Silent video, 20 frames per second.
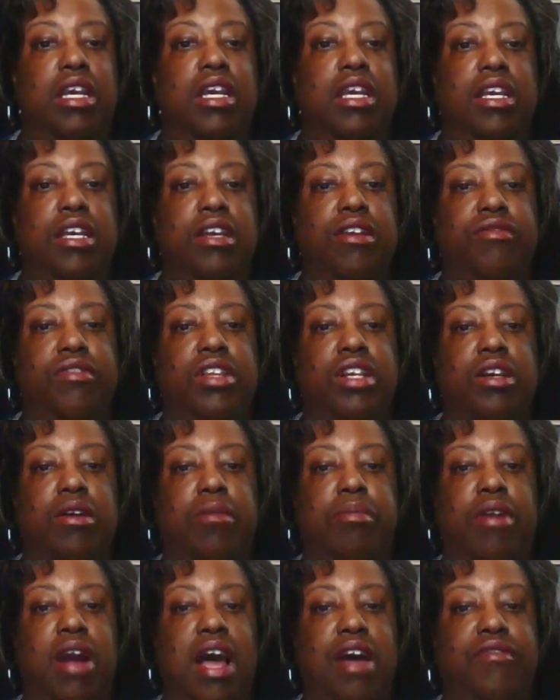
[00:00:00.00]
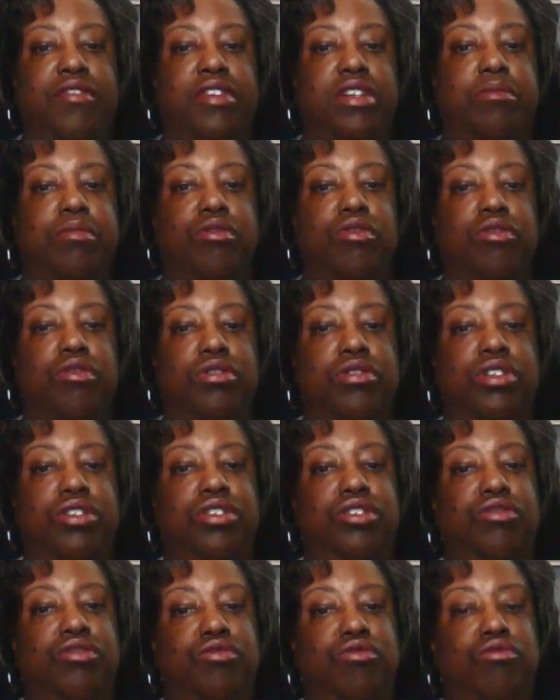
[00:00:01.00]
If they're a private employer,
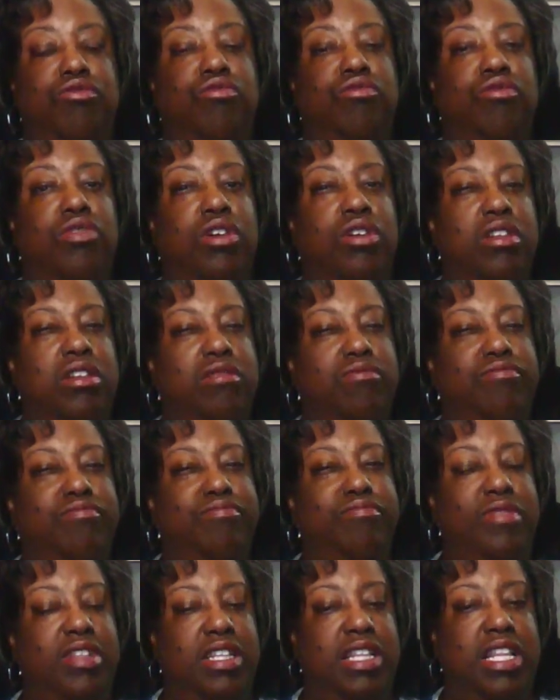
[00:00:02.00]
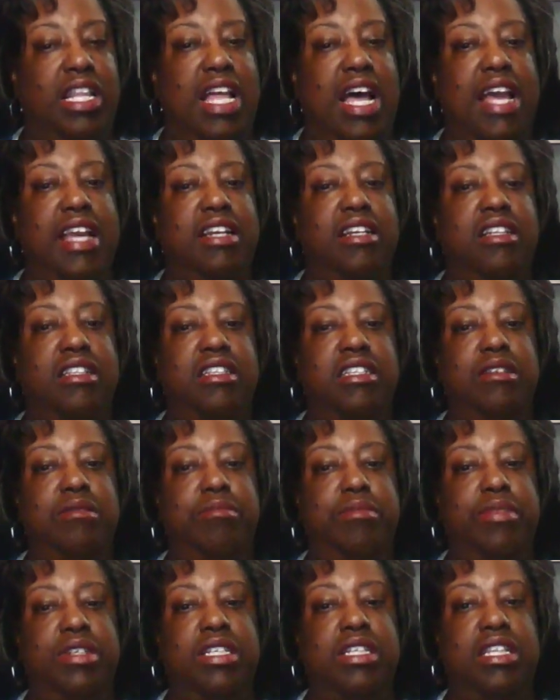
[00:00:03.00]
you will likely
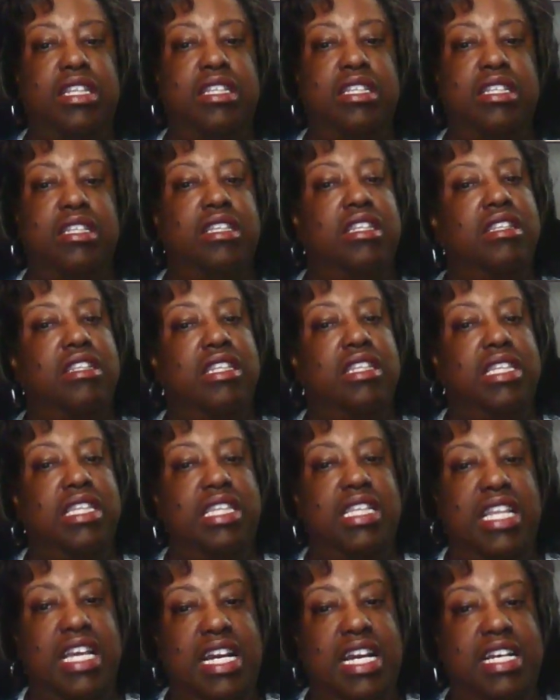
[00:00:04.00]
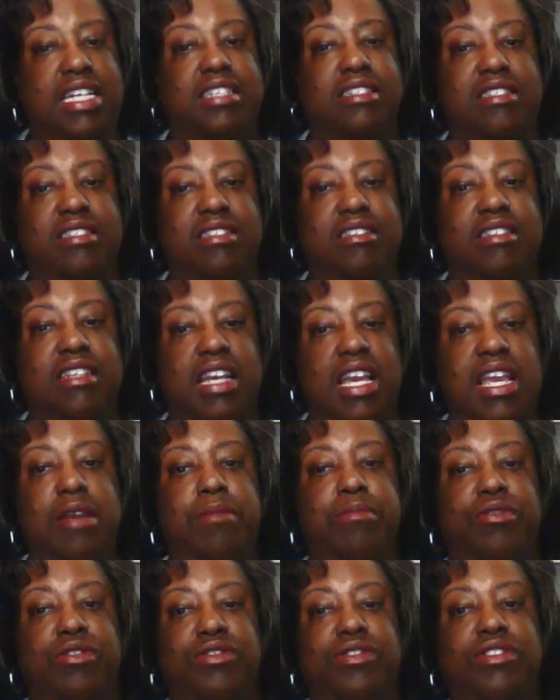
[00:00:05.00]
be less
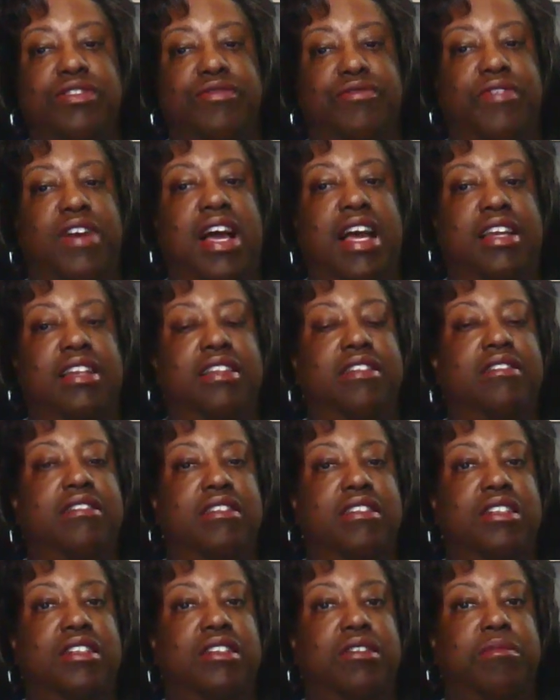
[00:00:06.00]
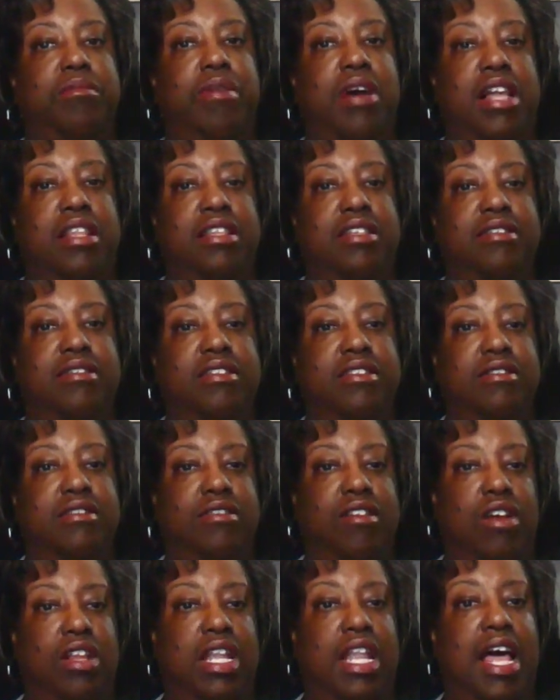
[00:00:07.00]
able to find their policies
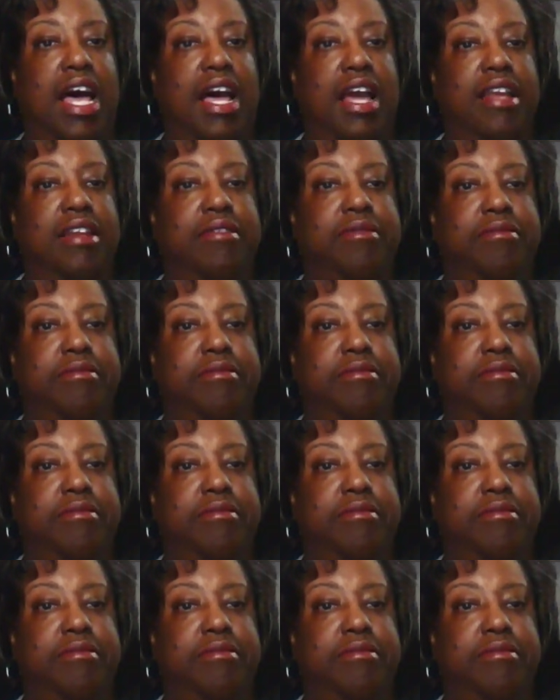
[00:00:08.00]
online.